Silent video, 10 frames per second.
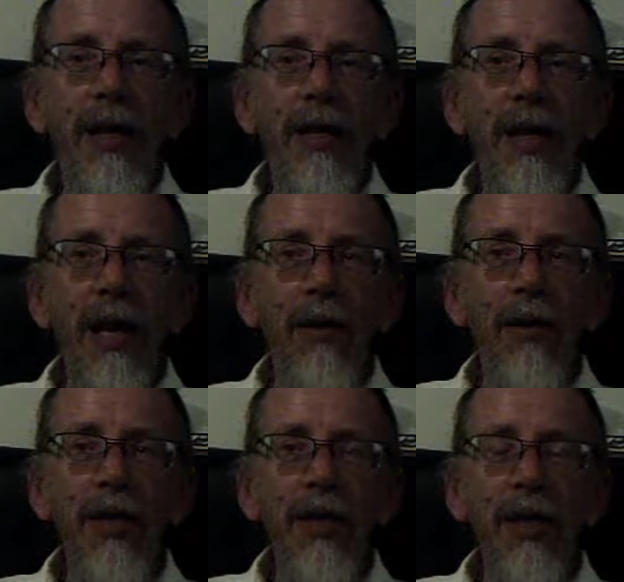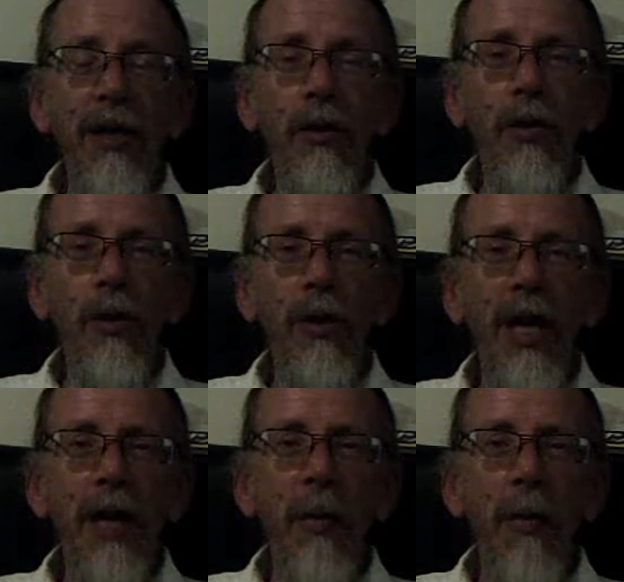Now this all
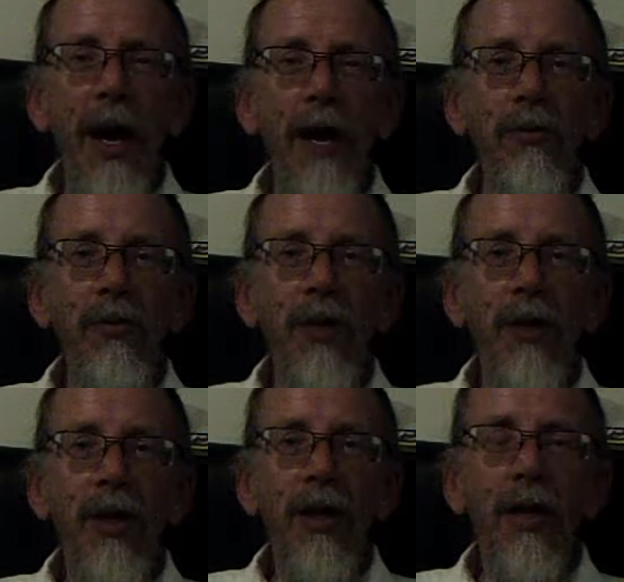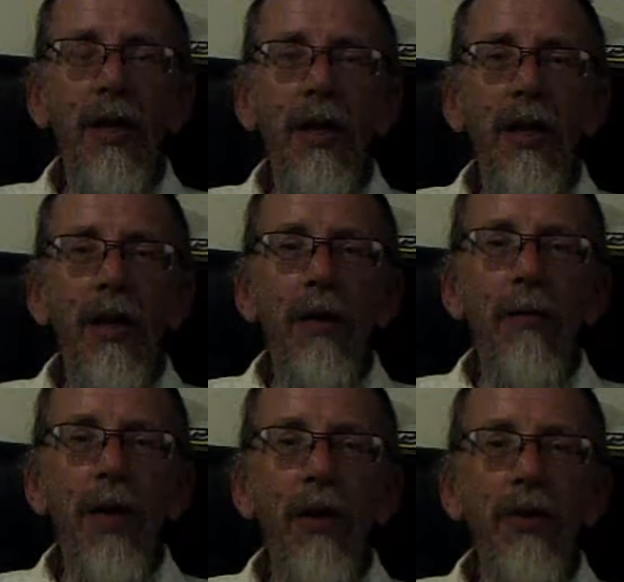came about
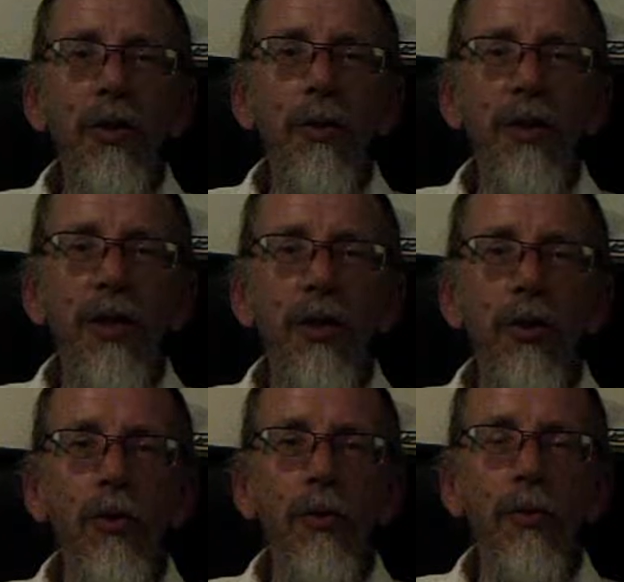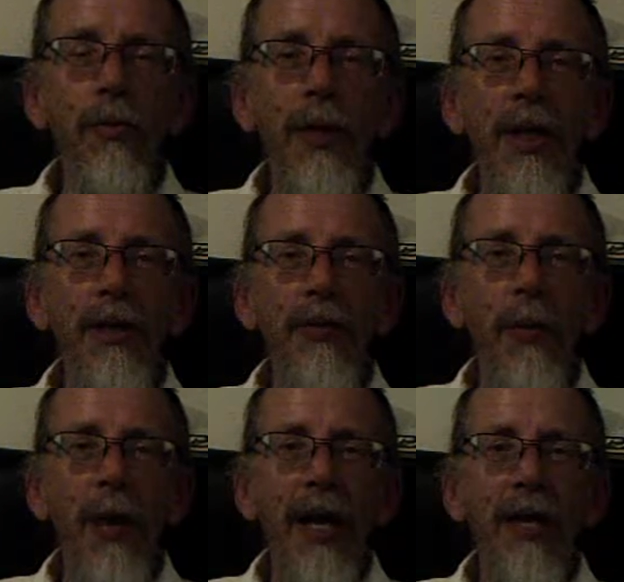because there was a new military
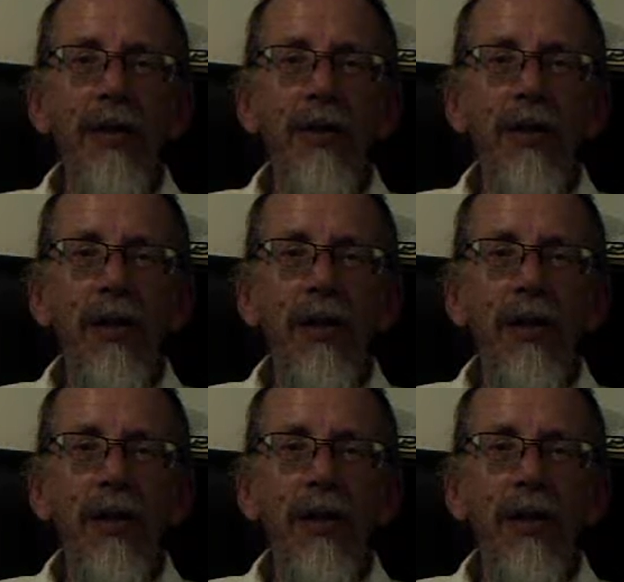base,